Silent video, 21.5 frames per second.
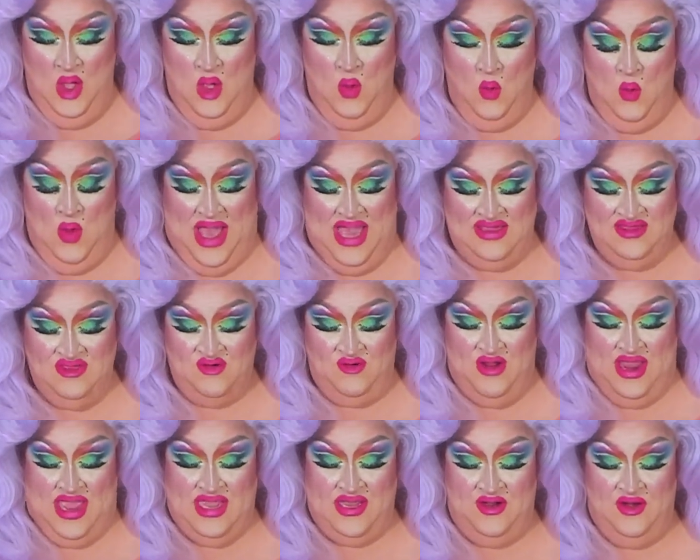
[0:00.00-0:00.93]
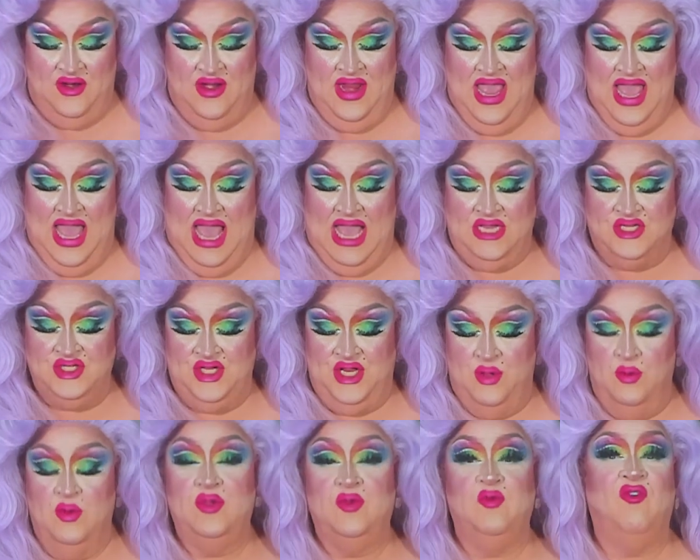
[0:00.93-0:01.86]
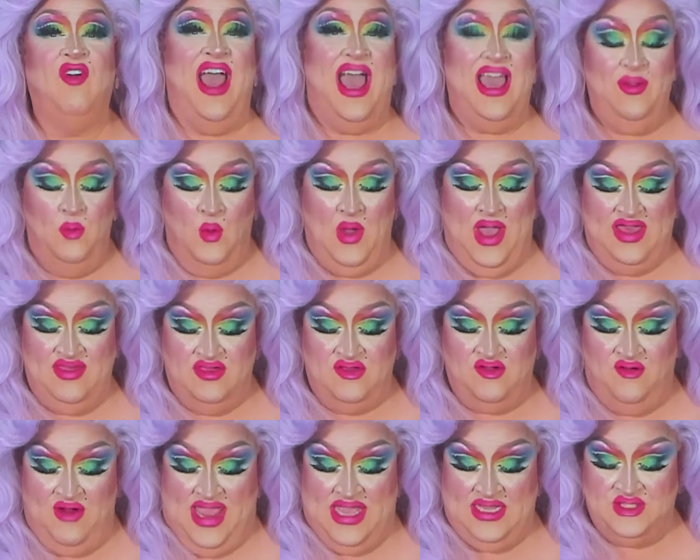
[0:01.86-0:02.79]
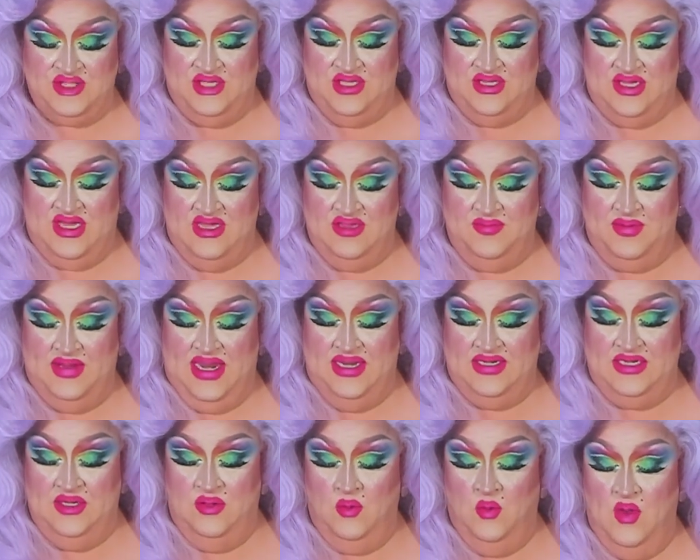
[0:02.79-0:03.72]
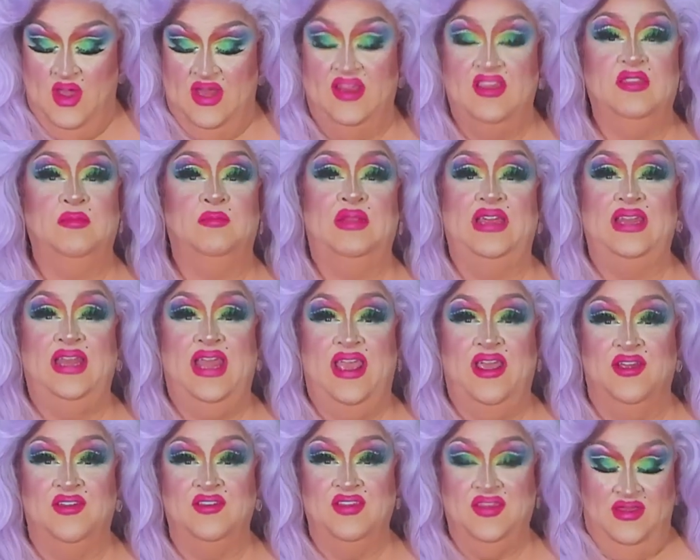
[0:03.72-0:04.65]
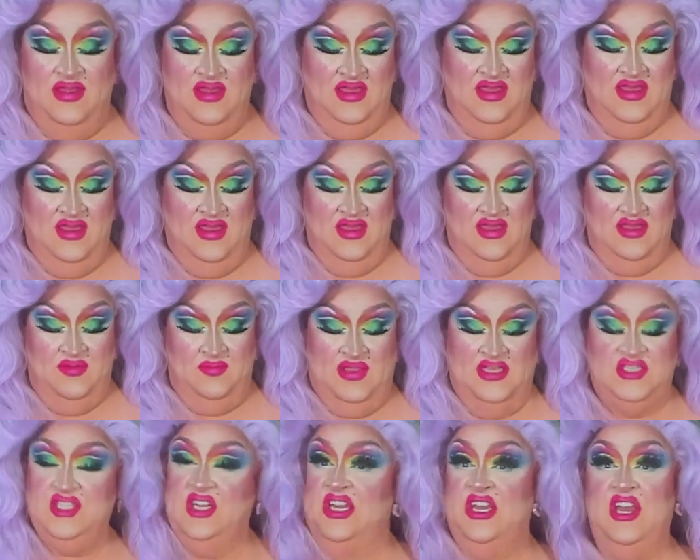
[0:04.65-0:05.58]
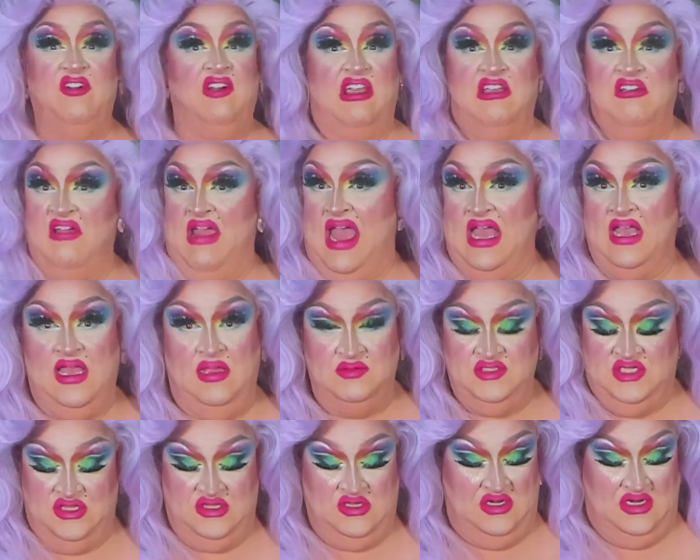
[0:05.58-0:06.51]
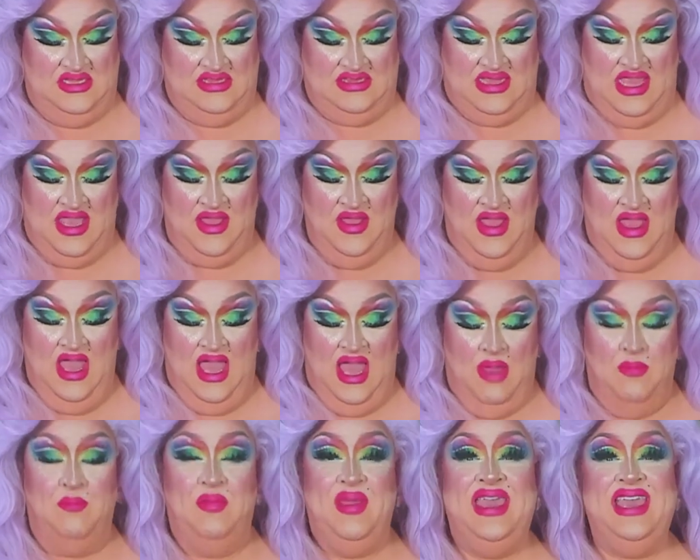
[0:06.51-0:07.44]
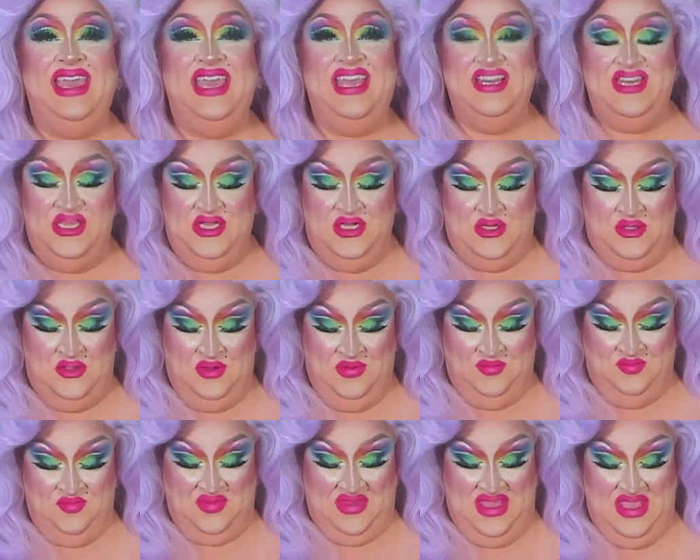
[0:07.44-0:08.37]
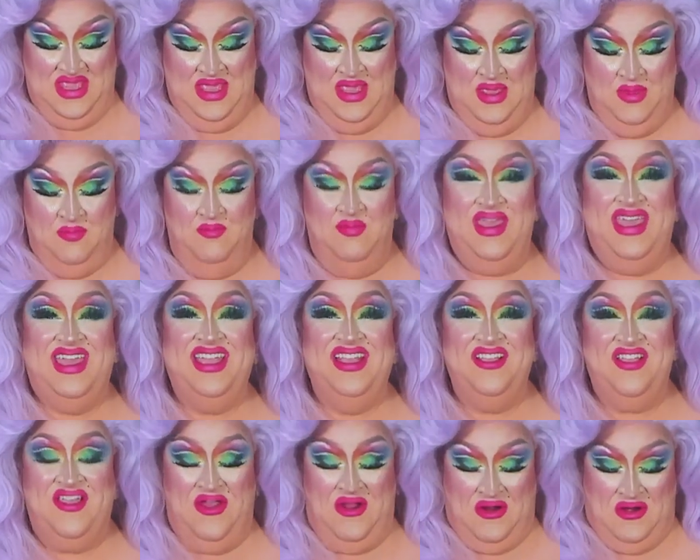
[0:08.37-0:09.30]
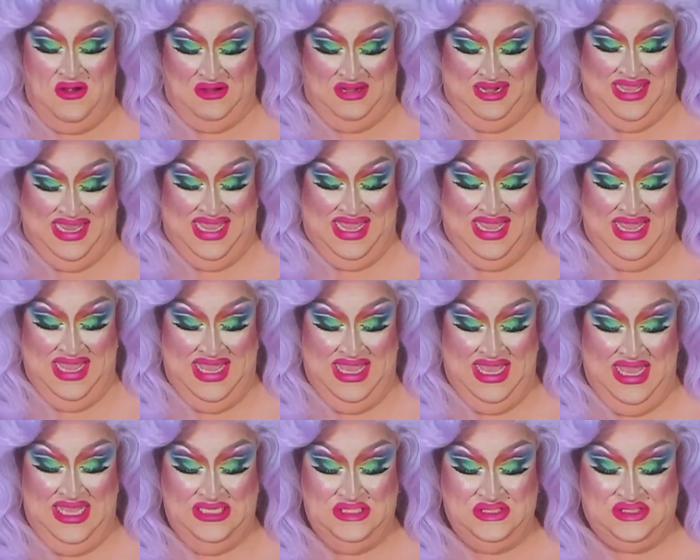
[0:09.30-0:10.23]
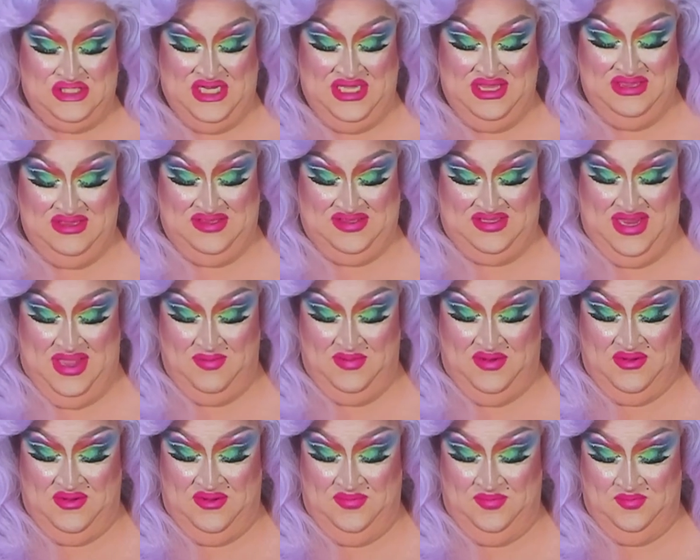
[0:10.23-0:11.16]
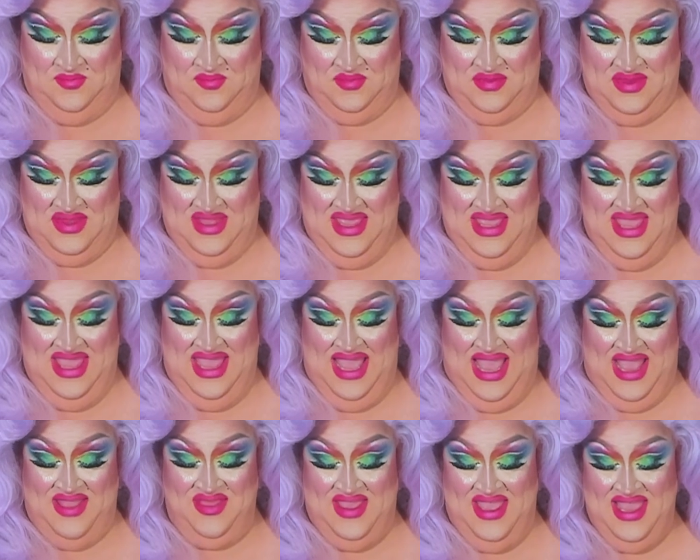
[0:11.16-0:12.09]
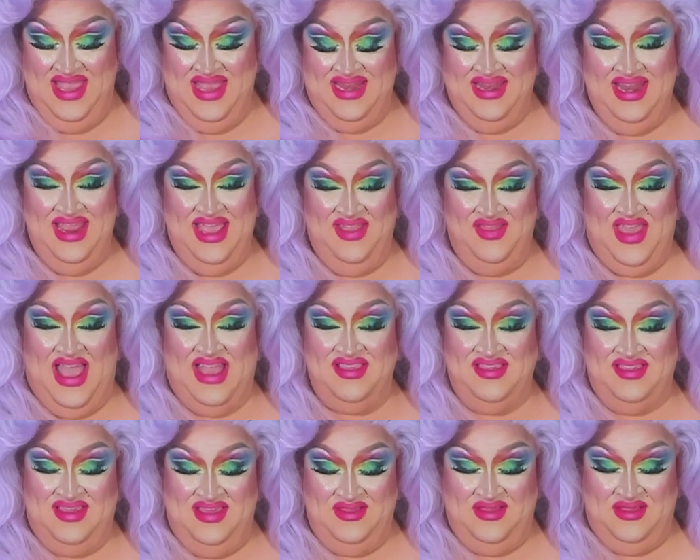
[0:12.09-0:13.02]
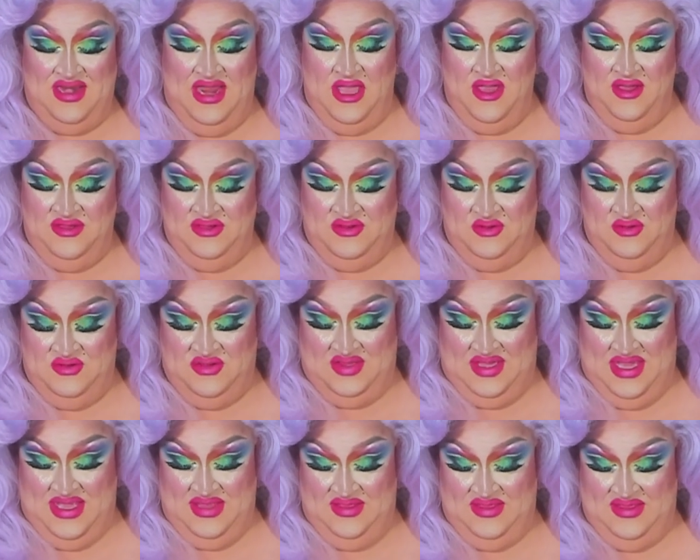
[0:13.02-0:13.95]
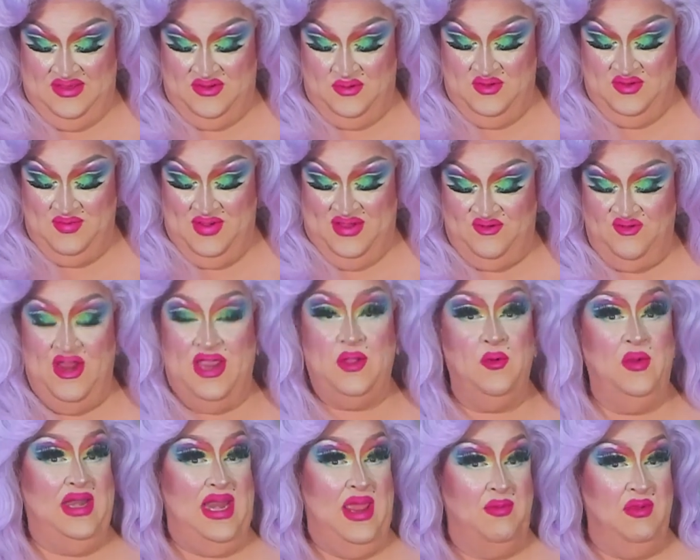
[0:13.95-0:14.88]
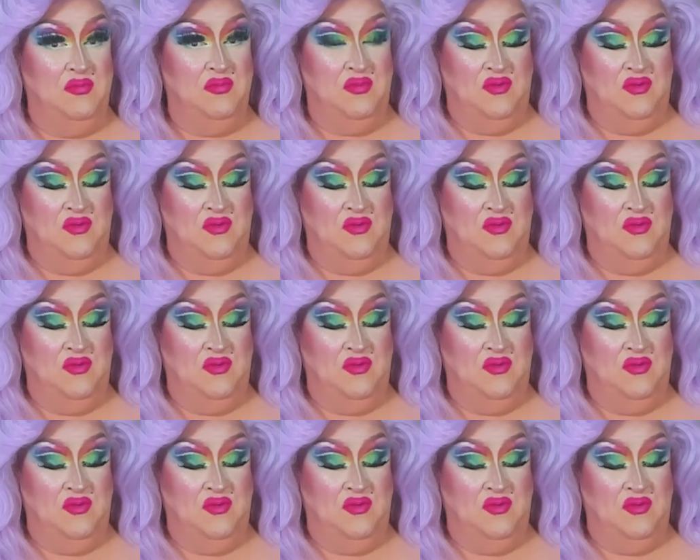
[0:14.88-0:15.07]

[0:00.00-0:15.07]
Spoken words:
Wisecracker, actually it was Wisecrack, she says, but I didn't want to split hairs, especially near a crack, I'm just going to say. Pinky Doo, Big and Curly, Chin Stubble, and then that season I also said this was my drag queen name in